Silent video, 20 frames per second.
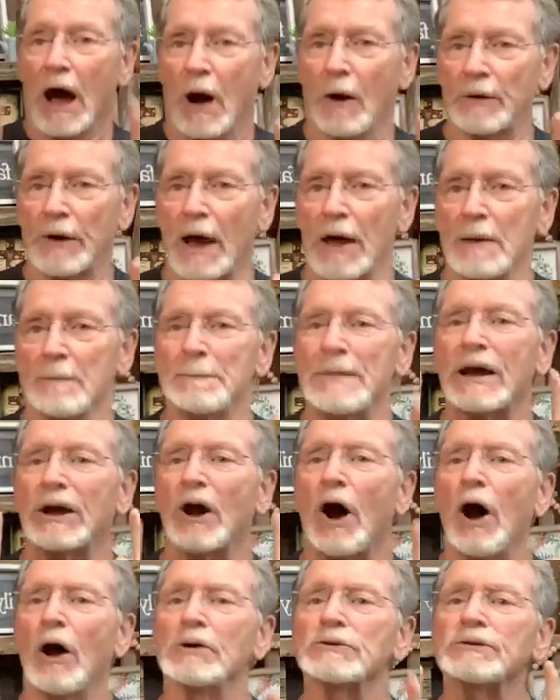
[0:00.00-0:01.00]
Okay,
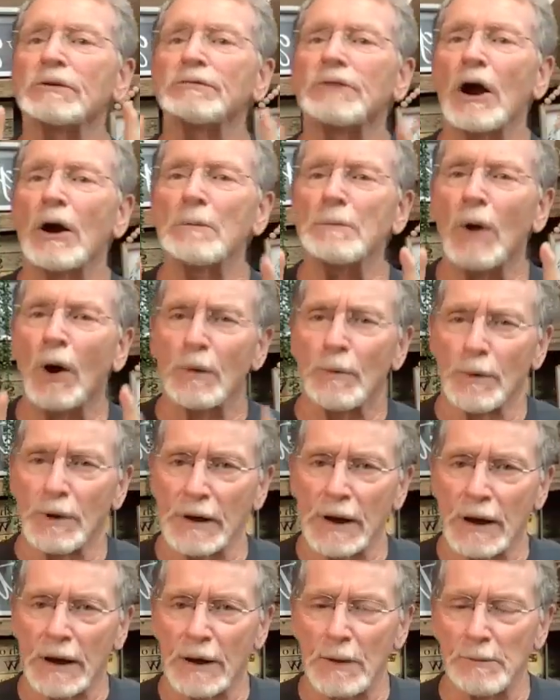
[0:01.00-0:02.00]
because of their
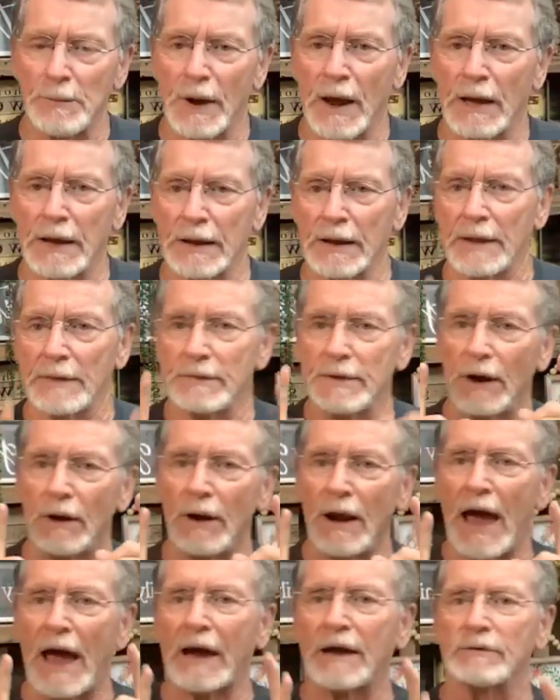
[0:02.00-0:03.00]
murmuring and complaining and
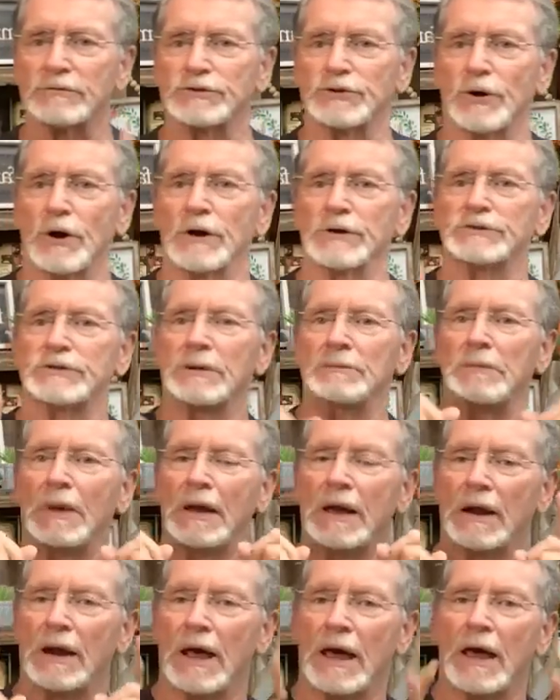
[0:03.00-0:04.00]
their lack of trust in
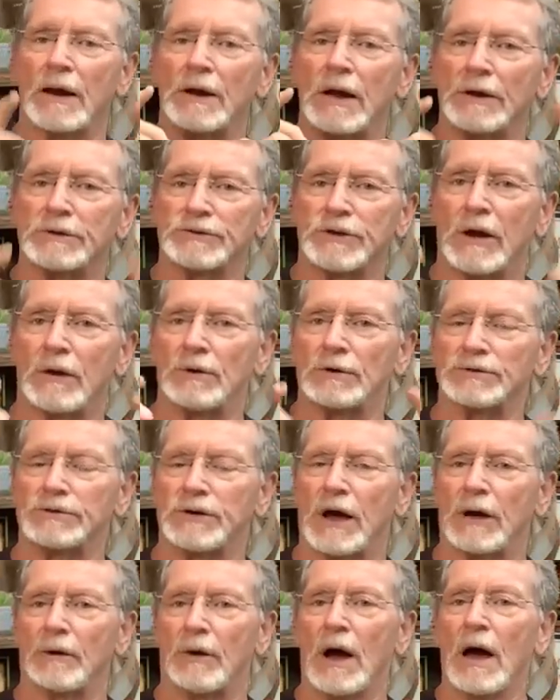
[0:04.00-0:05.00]
me, and et cetera, et
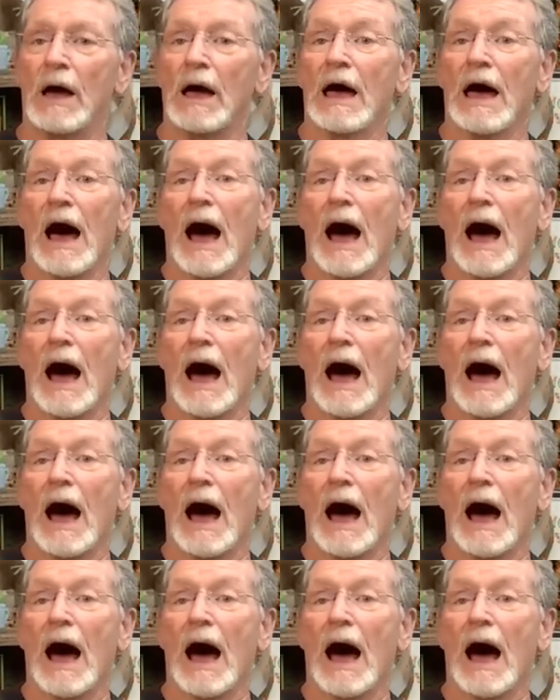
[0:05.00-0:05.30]
cetera